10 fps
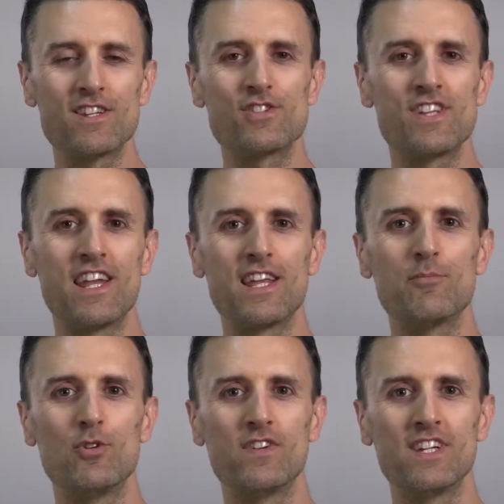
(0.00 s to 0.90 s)
entertaining
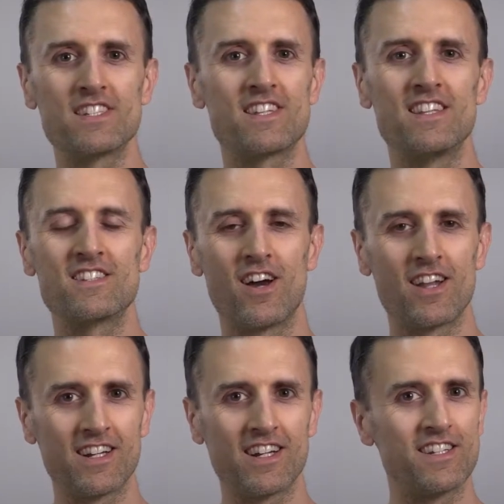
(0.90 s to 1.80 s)
movie. It's not
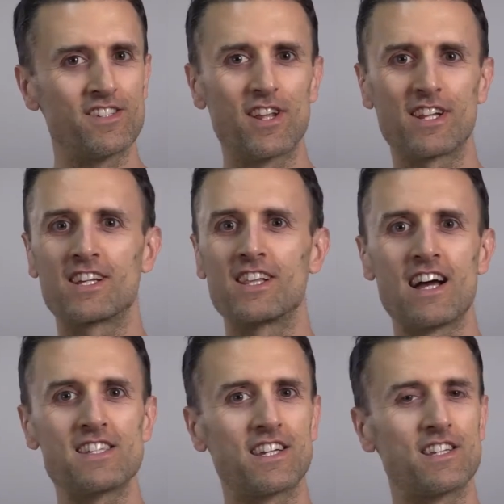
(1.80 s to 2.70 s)
a
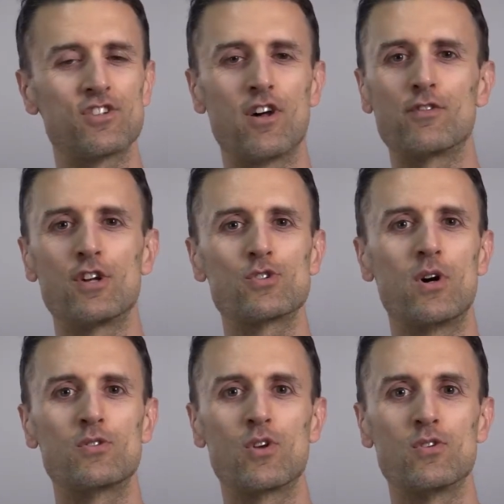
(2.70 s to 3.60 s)
classic. It's not François
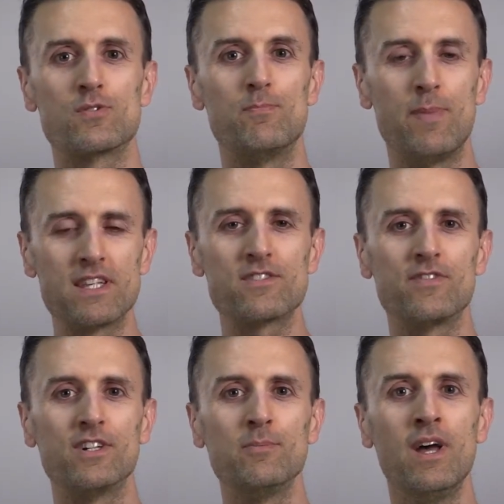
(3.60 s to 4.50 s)
Ozon's best
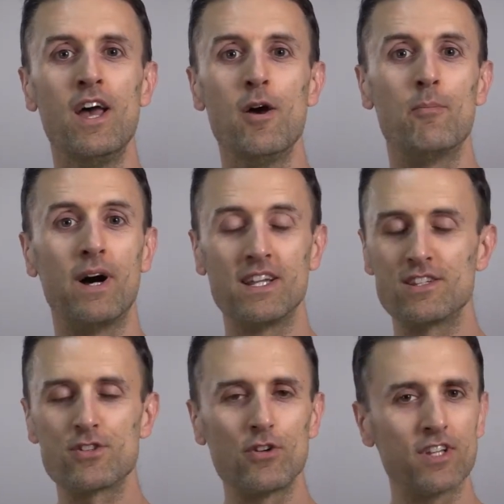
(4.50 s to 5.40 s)
film, but it's
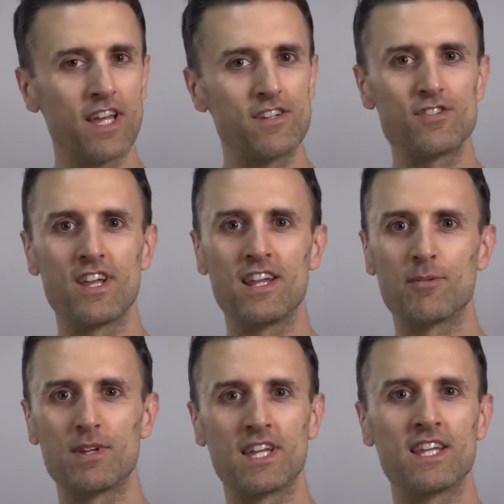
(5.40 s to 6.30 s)
thoroughly entertaining,
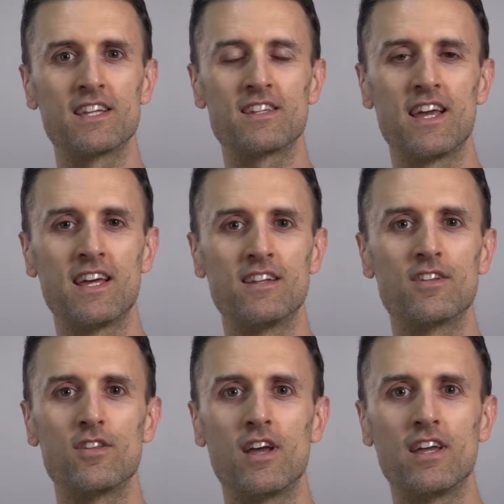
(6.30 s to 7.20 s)
beginning to end.
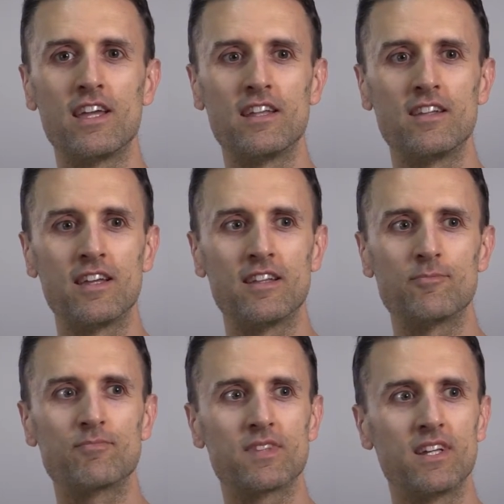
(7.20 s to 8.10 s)
It
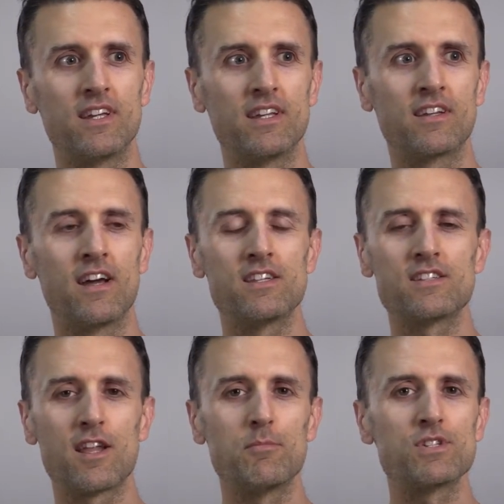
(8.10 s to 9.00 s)
kind of
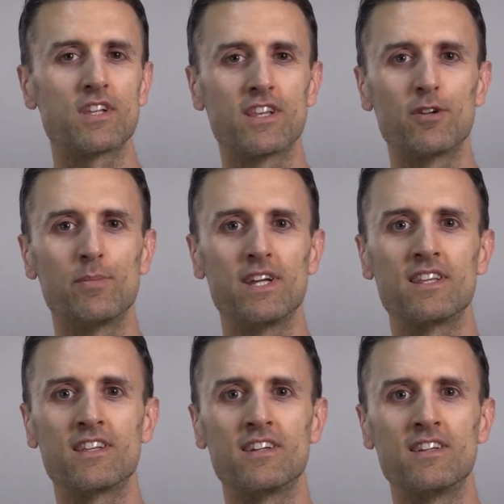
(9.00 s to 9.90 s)
stumbles a little bit
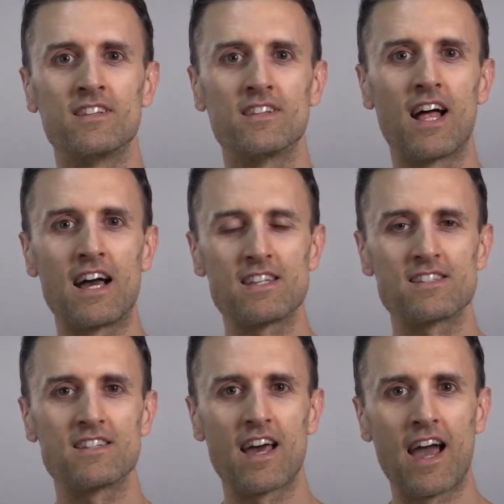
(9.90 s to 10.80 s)
in the
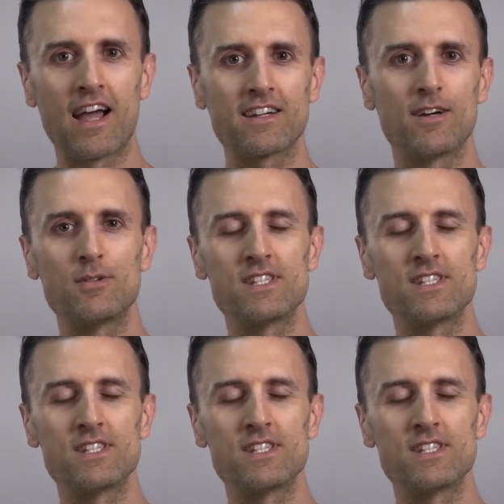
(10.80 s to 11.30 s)
last act, I would